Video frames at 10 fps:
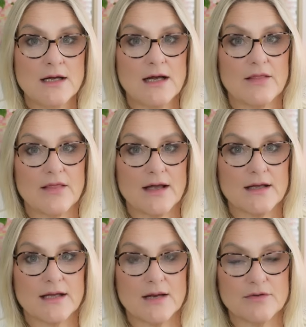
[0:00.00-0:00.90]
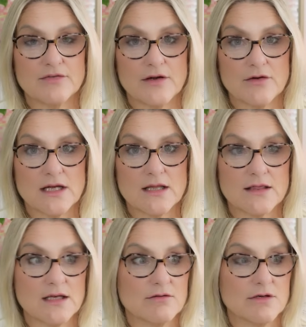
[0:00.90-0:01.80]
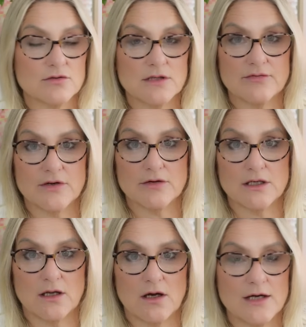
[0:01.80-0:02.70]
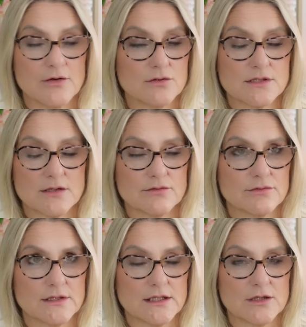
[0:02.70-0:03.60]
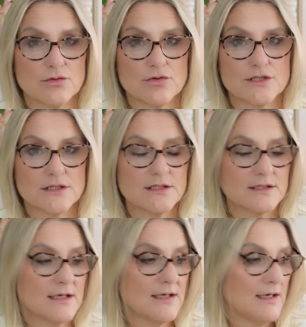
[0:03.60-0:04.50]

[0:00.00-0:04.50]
and they can be very ethereal and very light, also really gorgeous.